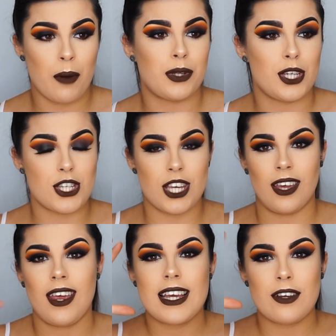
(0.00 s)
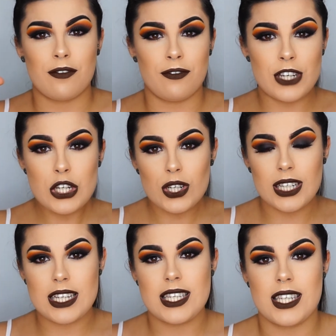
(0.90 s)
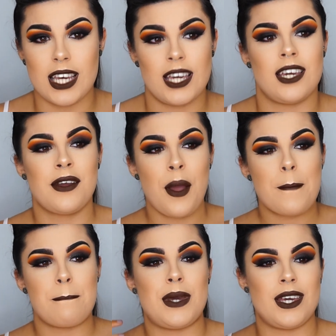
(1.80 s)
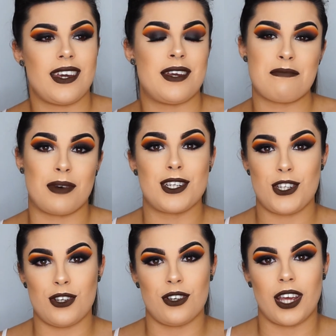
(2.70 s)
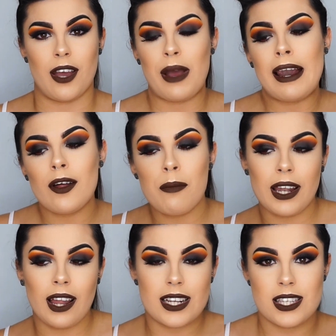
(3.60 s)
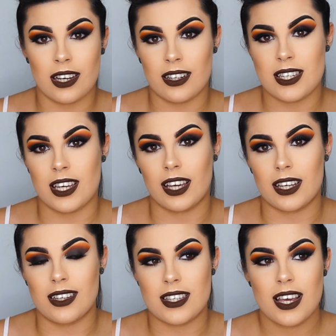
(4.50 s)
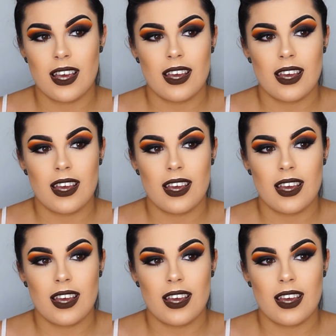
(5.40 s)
I want you to visually see me in my studio, a little bit like Tati, because